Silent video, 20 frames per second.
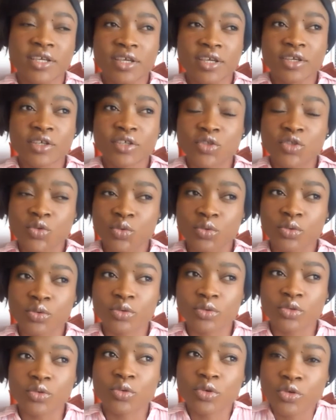to
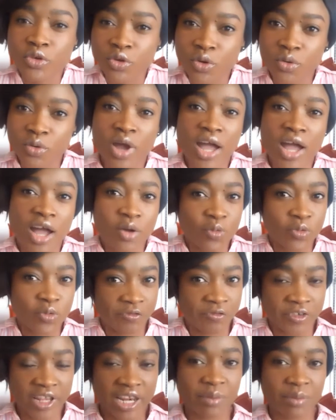know how we feel
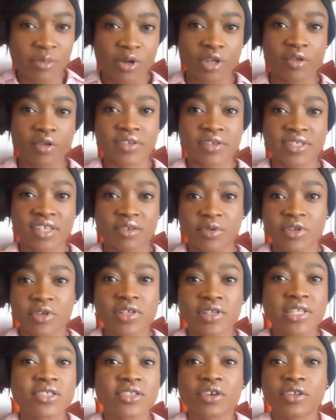about ourselves, because
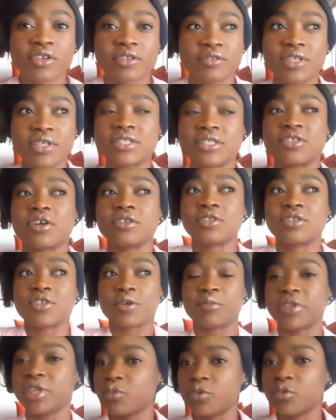it's not something we
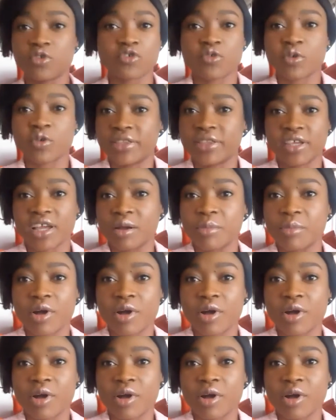usually think about.